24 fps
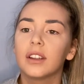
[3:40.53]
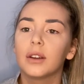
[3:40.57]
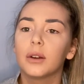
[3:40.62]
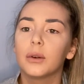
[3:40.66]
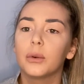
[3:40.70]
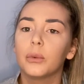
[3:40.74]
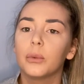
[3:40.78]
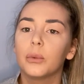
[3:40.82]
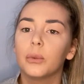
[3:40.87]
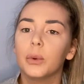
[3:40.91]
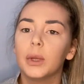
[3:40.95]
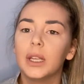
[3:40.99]

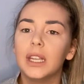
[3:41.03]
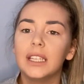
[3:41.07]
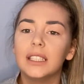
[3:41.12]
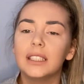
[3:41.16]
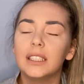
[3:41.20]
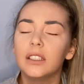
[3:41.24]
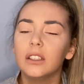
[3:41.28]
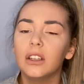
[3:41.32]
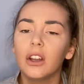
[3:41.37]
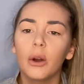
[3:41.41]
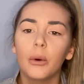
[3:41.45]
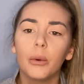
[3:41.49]
we
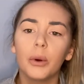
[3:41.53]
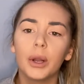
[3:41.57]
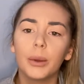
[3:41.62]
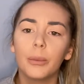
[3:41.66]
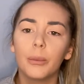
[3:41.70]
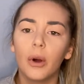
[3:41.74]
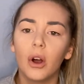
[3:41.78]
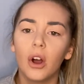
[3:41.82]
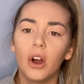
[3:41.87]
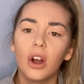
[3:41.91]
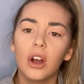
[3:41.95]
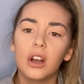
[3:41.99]
didn't know what it
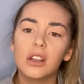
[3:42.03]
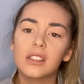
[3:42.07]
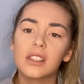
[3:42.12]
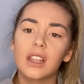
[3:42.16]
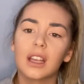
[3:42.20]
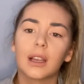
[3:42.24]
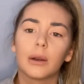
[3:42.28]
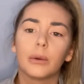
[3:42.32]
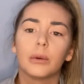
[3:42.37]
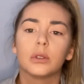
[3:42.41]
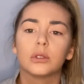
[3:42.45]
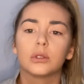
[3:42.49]
was.
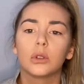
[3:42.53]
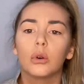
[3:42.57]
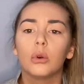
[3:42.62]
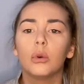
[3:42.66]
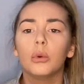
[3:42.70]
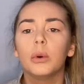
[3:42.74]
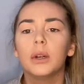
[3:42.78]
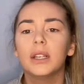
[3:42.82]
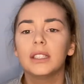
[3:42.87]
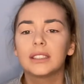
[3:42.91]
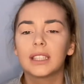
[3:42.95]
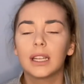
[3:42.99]
It
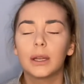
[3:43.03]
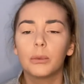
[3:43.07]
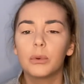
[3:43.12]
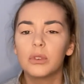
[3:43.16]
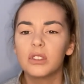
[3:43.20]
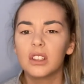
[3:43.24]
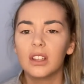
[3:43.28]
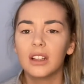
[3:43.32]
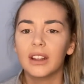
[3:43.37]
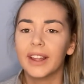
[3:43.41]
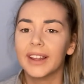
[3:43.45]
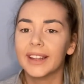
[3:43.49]

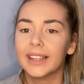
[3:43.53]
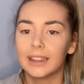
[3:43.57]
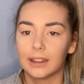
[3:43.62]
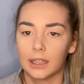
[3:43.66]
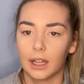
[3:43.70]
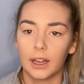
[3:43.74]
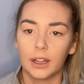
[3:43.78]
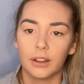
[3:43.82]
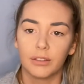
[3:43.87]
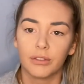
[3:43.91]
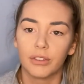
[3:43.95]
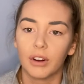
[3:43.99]
wasn't
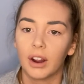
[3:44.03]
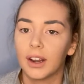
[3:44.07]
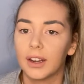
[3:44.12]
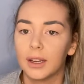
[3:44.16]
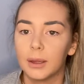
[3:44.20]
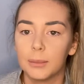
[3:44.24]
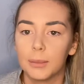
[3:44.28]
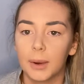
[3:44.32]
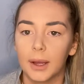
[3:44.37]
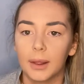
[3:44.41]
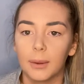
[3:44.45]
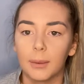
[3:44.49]
life threatening,
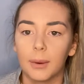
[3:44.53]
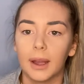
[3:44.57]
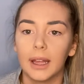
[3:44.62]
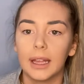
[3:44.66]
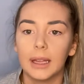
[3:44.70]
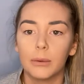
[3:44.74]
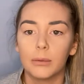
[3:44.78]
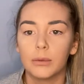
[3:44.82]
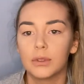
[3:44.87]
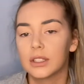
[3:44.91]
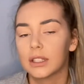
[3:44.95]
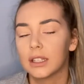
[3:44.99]
by the way.
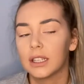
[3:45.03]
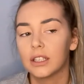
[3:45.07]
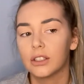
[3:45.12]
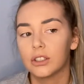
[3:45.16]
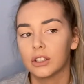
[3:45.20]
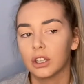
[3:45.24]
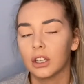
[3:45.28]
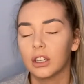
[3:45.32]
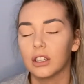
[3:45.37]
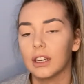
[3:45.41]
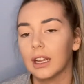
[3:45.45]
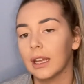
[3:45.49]
It was
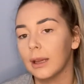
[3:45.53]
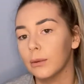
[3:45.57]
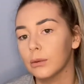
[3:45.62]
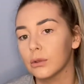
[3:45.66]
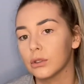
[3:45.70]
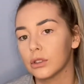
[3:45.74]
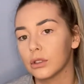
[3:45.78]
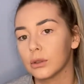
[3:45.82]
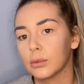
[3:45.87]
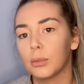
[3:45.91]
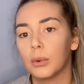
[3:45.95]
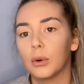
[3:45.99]
literally, he was
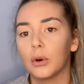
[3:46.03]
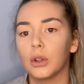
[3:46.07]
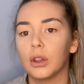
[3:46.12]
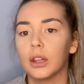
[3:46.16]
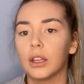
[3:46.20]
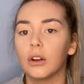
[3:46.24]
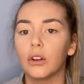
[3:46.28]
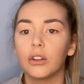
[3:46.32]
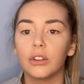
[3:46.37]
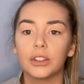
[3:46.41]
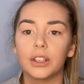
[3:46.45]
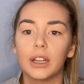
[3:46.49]
just poorly
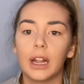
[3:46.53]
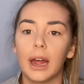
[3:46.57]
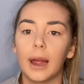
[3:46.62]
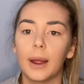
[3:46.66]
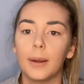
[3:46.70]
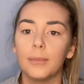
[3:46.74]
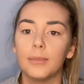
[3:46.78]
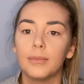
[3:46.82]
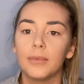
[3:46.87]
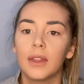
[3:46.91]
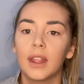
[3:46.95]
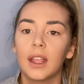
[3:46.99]
all the
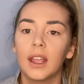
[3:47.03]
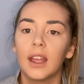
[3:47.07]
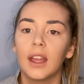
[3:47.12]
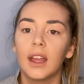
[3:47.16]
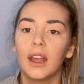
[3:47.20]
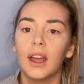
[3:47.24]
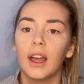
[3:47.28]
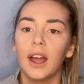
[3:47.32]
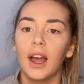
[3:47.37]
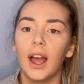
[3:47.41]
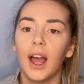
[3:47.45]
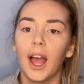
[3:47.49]
time.
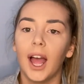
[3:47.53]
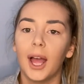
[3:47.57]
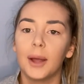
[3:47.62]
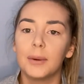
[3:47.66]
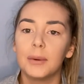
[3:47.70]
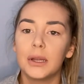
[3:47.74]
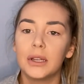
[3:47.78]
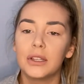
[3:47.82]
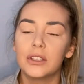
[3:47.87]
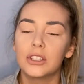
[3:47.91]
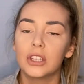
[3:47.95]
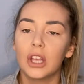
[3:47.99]

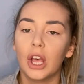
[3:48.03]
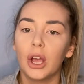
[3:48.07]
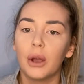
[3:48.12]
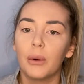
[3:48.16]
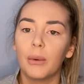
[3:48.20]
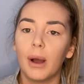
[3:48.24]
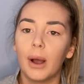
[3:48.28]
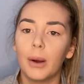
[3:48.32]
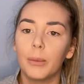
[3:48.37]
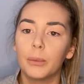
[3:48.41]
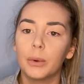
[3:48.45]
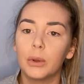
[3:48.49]

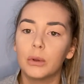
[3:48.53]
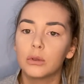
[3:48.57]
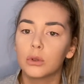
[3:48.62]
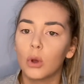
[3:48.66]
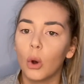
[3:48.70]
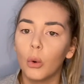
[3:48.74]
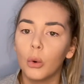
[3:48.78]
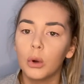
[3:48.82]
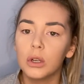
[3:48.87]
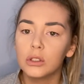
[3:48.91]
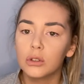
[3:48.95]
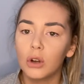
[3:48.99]
So we was
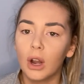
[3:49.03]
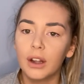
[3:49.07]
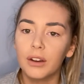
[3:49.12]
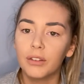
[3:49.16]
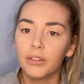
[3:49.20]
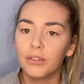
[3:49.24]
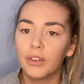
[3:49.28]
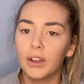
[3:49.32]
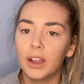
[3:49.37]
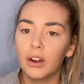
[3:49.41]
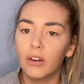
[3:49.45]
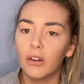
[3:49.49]
always trying to
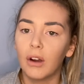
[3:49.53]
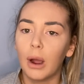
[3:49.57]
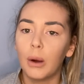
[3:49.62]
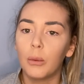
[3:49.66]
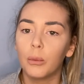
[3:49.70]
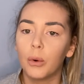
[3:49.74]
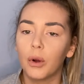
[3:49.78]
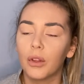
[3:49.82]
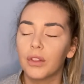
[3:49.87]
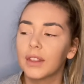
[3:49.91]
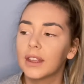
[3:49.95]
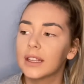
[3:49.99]
figure out
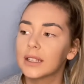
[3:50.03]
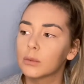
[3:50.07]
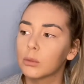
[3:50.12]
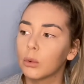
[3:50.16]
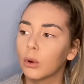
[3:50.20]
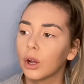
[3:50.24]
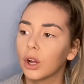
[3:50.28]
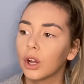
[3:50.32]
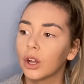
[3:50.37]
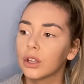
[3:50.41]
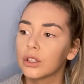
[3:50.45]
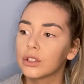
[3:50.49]
what this
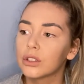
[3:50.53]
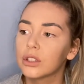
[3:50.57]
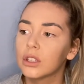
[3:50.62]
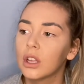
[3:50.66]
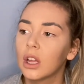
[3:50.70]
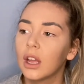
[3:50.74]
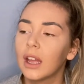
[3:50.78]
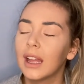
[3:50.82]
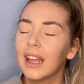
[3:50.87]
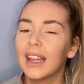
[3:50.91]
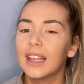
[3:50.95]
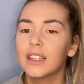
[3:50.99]
was.
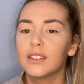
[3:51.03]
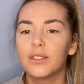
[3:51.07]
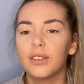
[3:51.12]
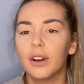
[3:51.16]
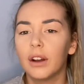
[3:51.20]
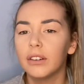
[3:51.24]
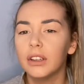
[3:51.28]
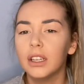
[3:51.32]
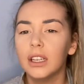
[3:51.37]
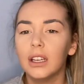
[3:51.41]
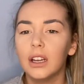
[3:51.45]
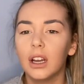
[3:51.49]
It's
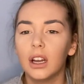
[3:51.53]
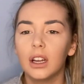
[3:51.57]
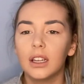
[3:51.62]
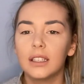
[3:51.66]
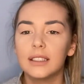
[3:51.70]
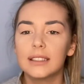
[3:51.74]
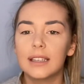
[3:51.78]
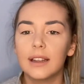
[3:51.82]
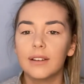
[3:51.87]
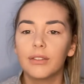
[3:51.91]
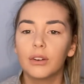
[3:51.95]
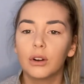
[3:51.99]
very
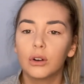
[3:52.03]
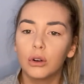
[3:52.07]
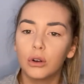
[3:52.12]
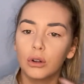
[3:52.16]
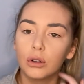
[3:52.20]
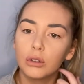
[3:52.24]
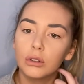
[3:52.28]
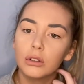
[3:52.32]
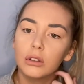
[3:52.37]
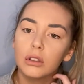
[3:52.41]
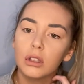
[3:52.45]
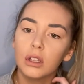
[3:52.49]

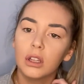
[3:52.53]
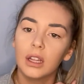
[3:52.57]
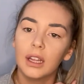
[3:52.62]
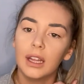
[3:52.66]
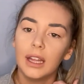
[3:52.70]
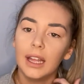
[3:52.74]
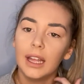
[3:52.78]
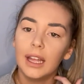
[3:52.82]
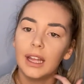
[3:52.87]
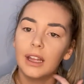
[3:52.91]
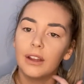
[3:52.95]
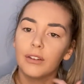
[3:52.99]
difficult
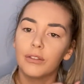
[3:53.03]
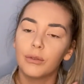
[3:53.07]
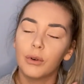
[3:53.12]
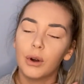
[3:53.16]
if